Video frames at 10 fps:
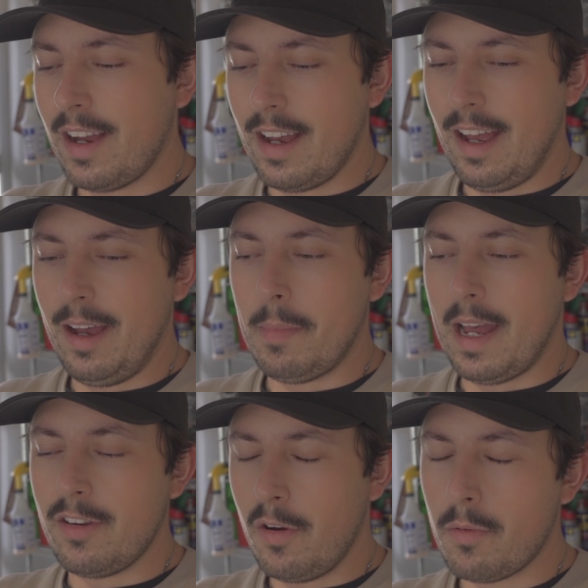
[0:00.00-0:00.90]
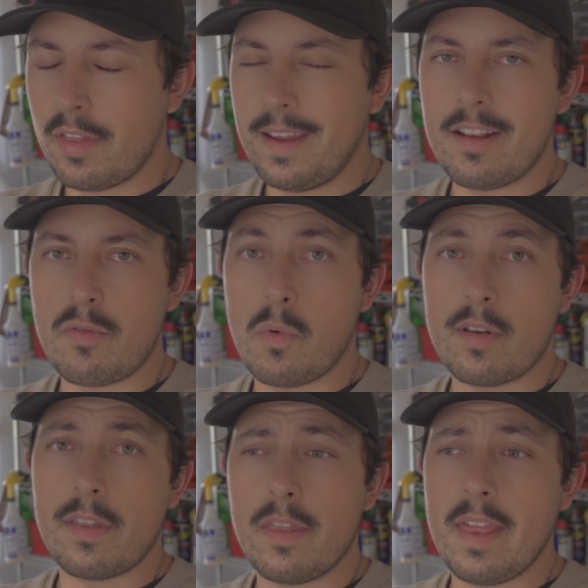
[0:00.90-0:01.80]
I don't think it's
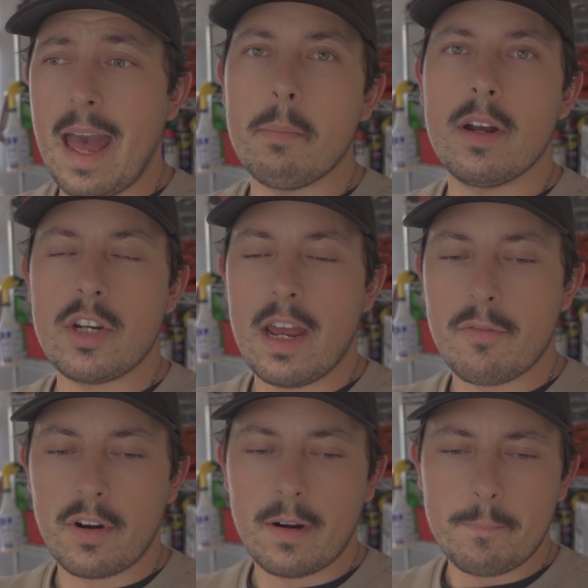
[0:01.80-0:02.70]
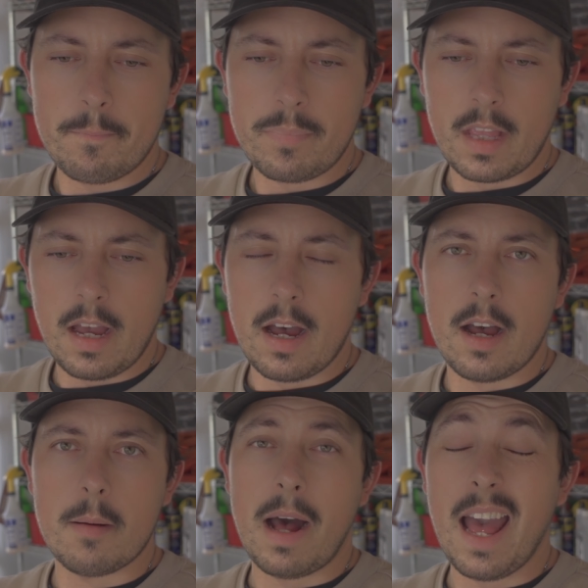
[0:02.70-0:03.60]
worth that much effort.
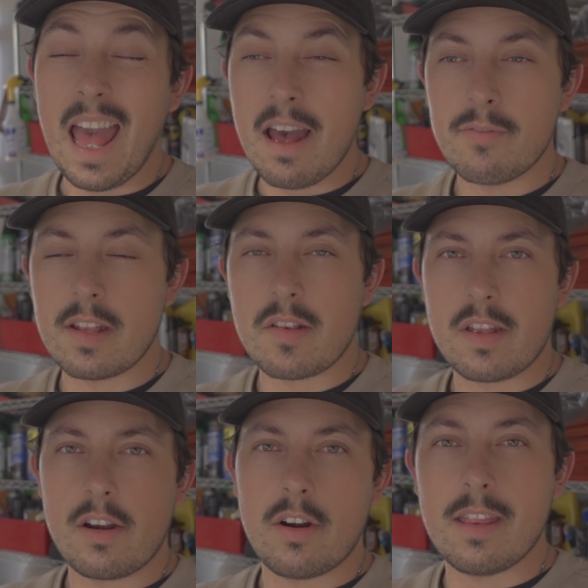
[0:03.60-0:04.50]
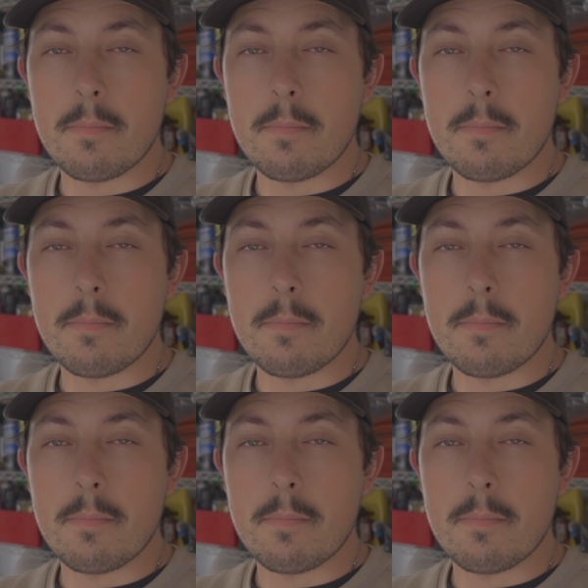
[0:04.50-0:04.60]
I have considered in the